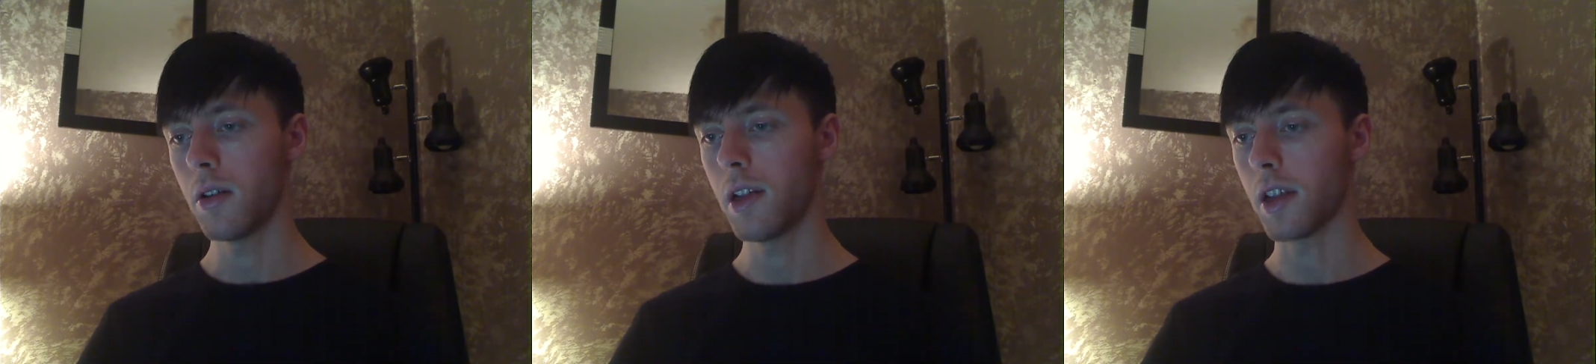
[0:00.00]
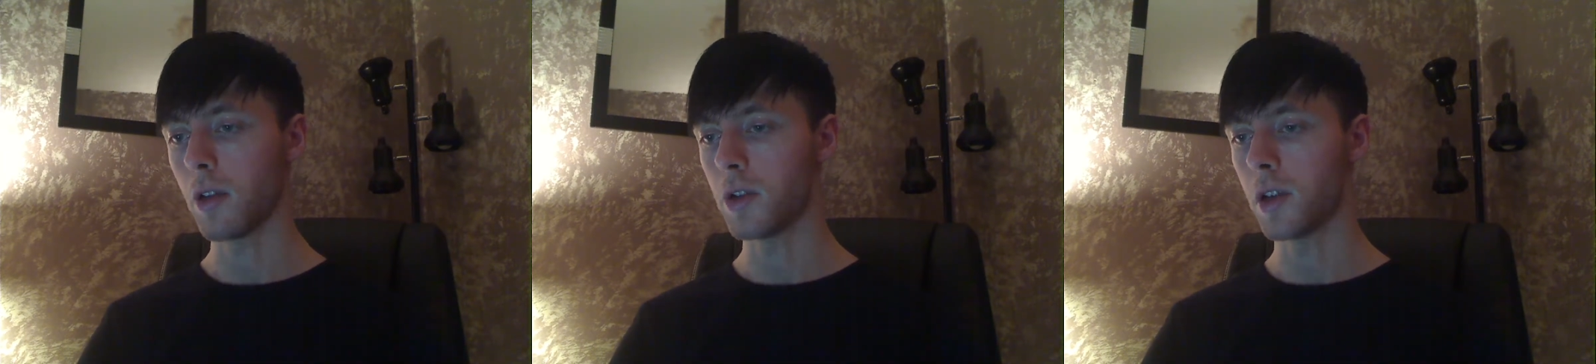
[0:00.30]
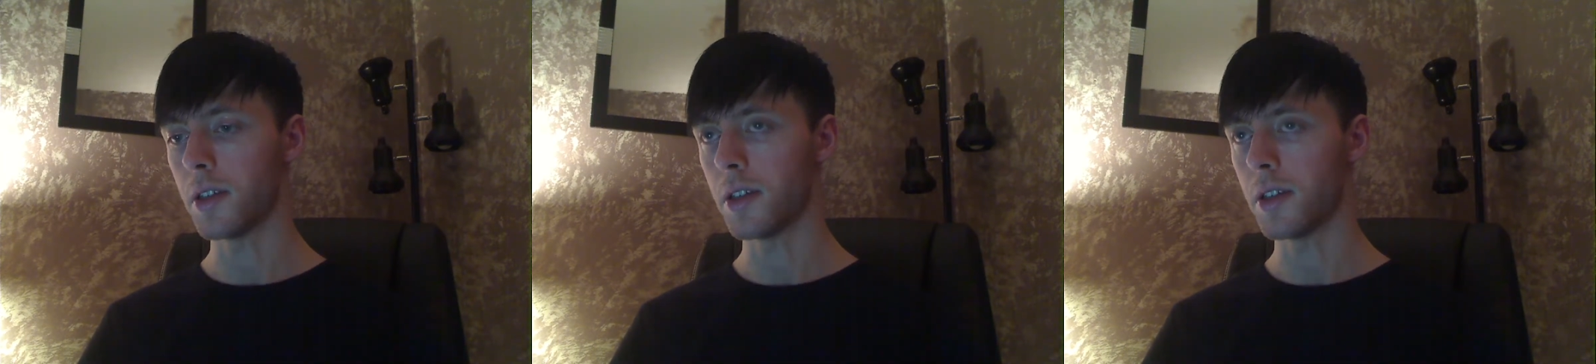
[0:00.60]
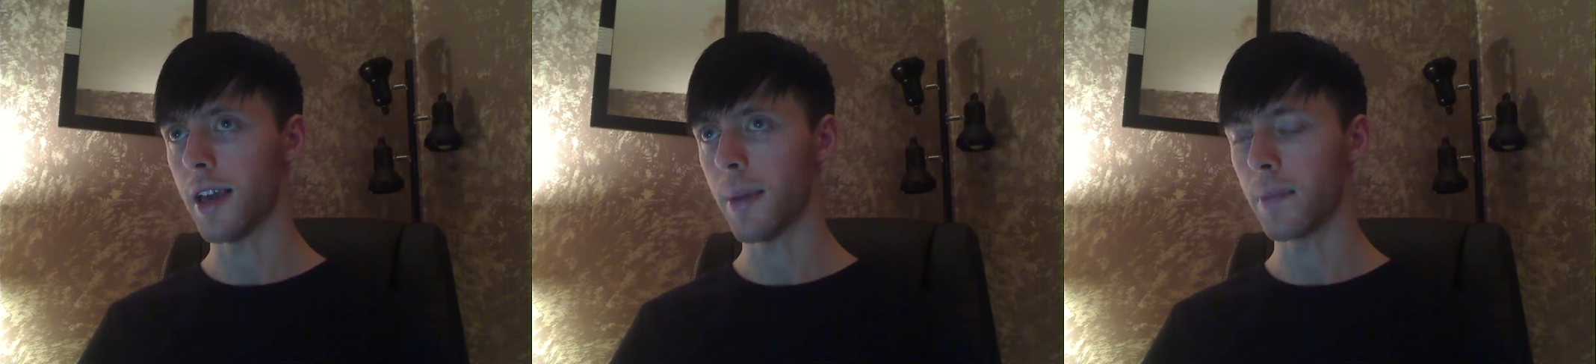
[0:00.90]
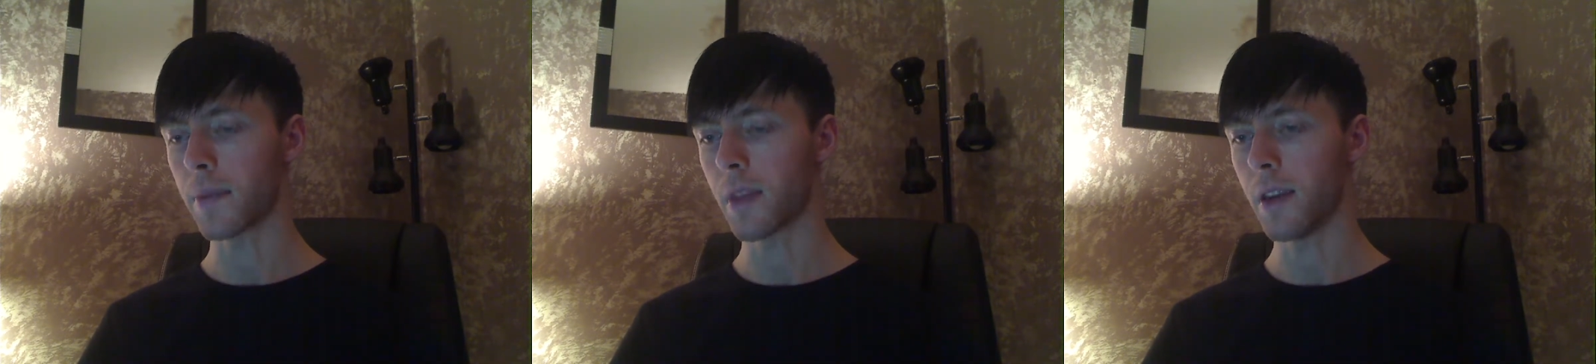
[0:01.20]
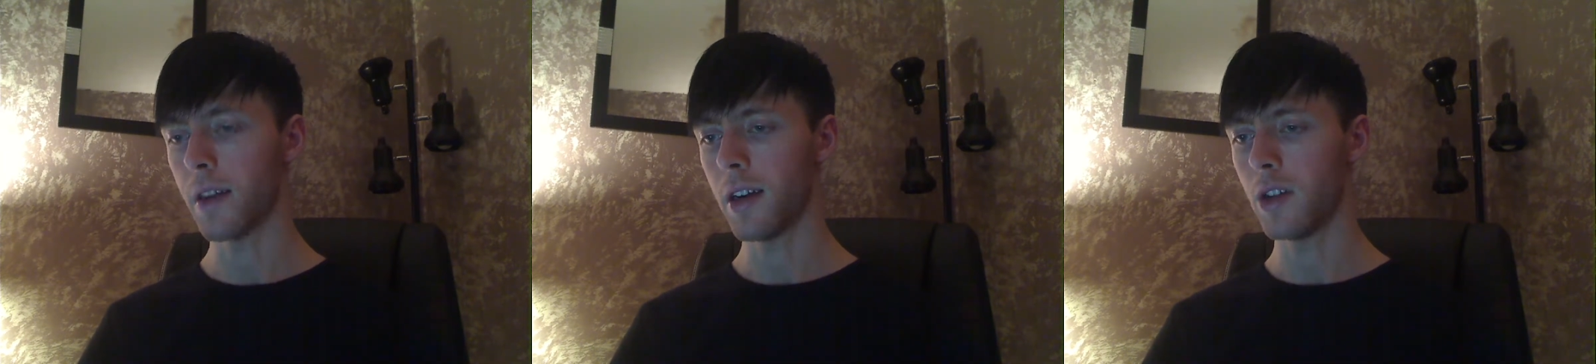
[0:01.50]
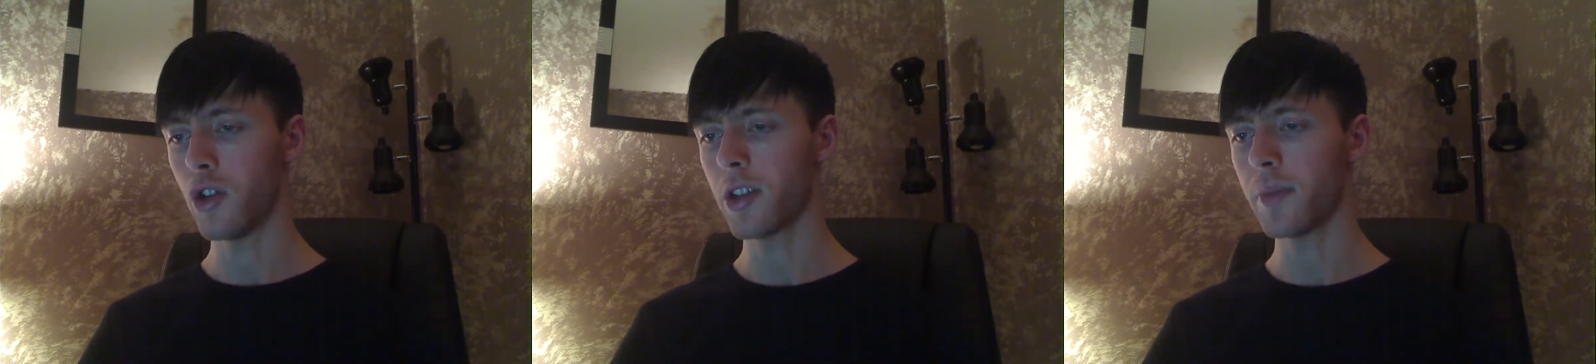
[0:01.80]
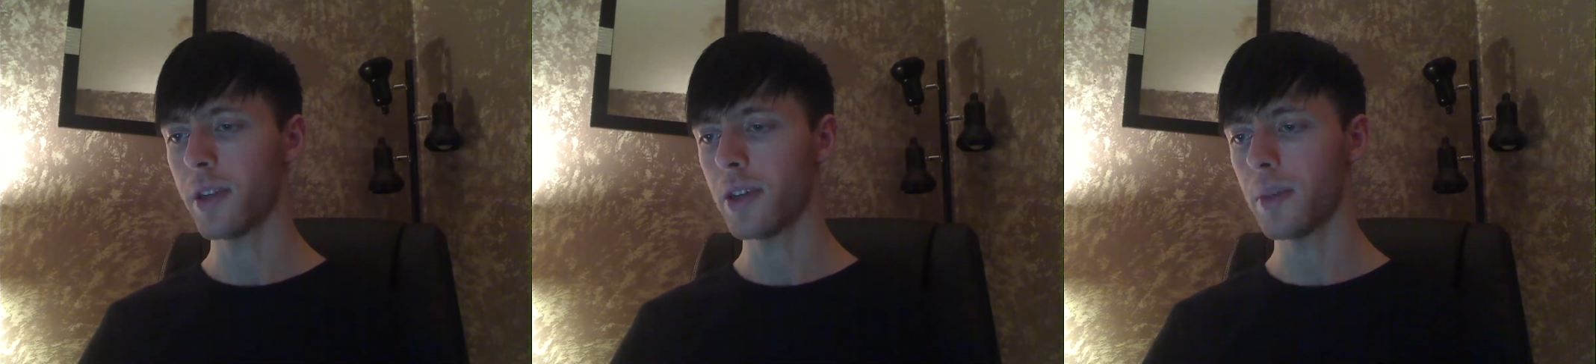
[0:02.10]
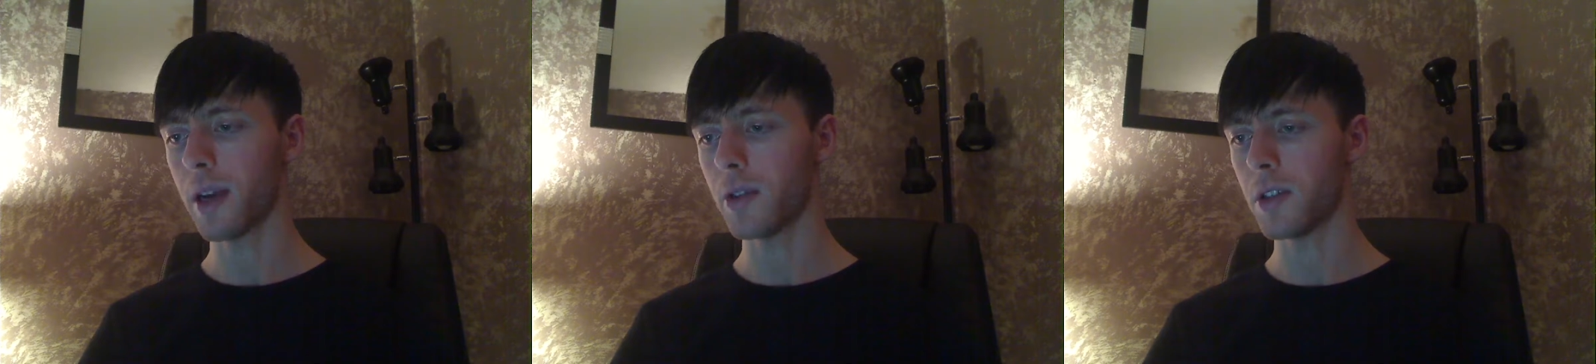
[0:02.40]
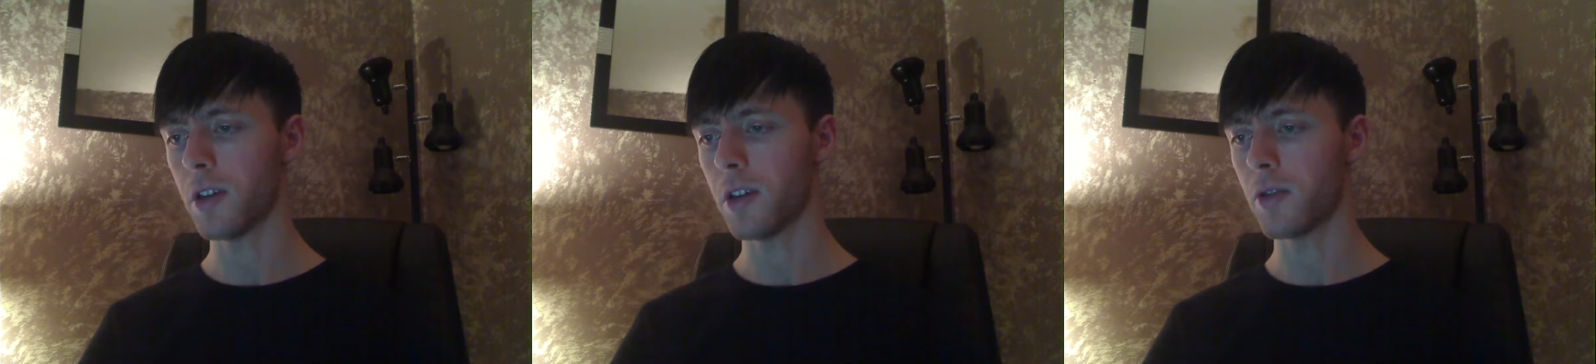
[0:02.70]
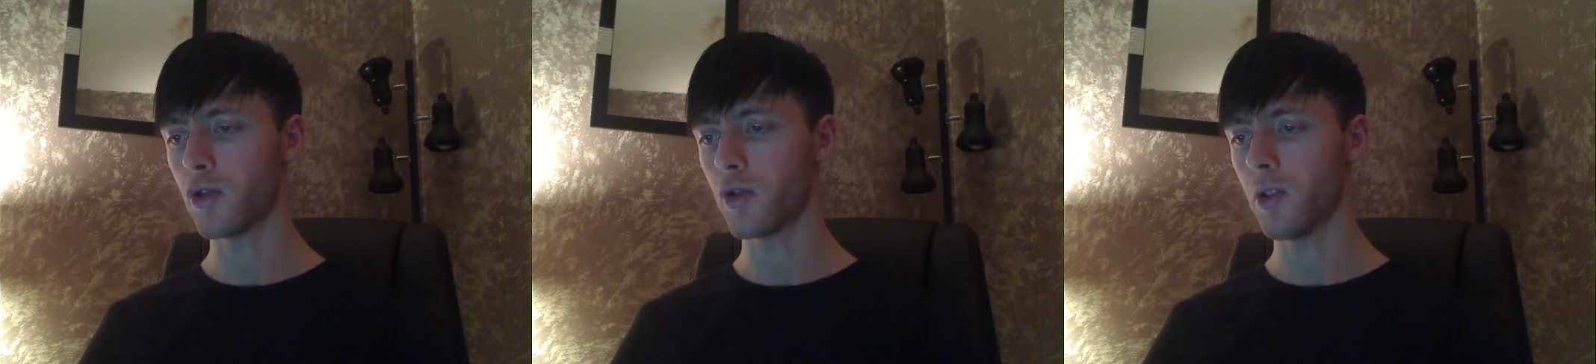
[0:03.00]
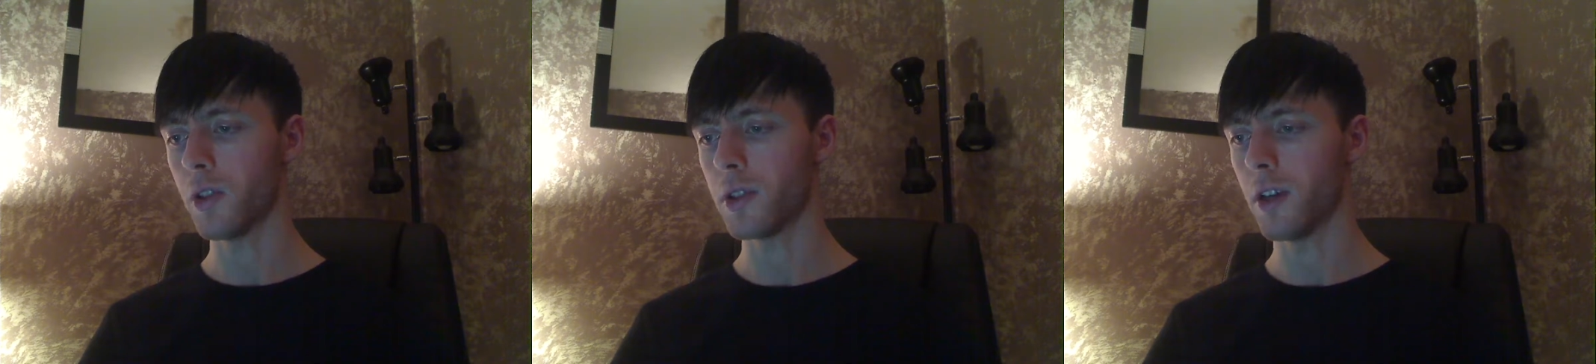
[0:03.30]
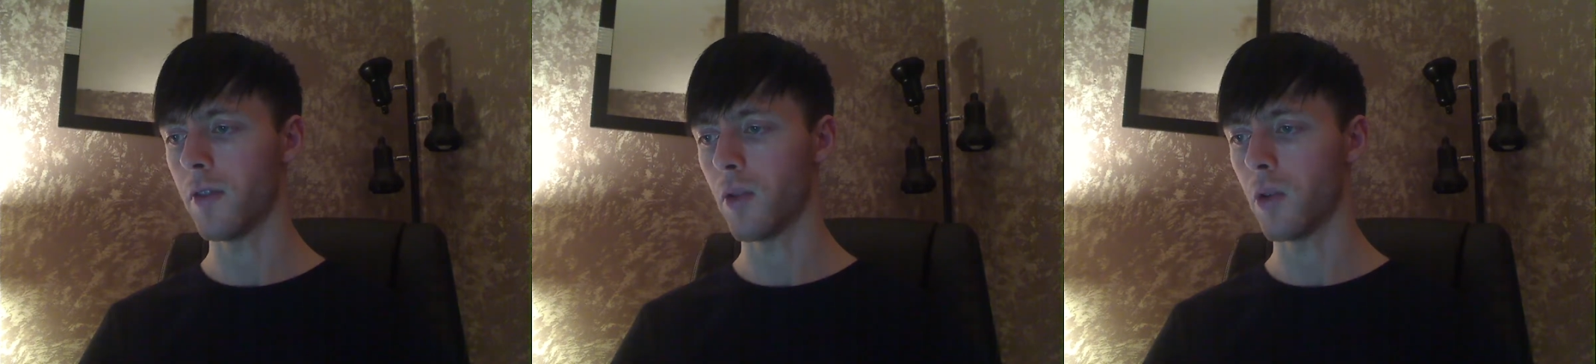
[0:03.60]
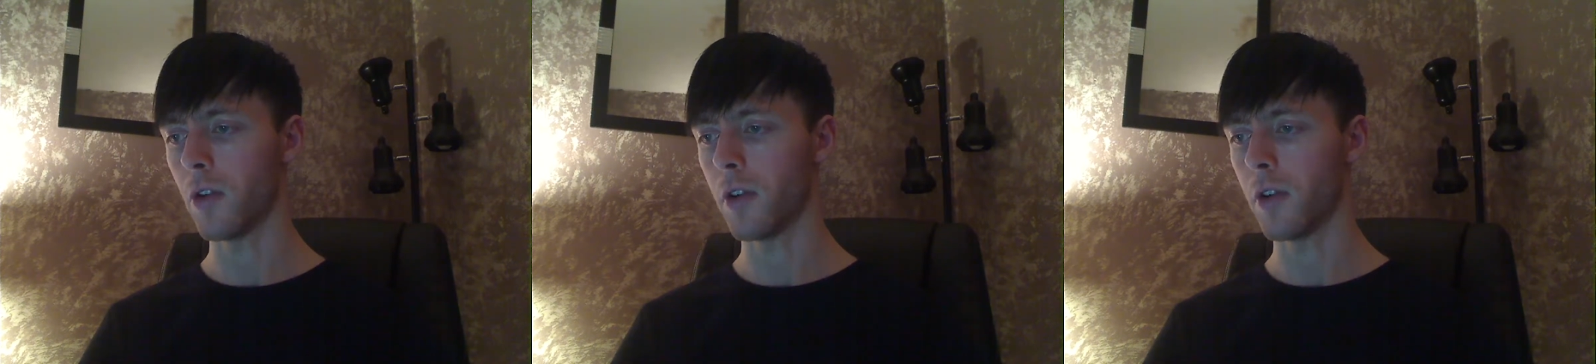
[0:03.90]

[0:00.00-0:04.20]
And then it goes on to say, adjustment is about self-control and self-order,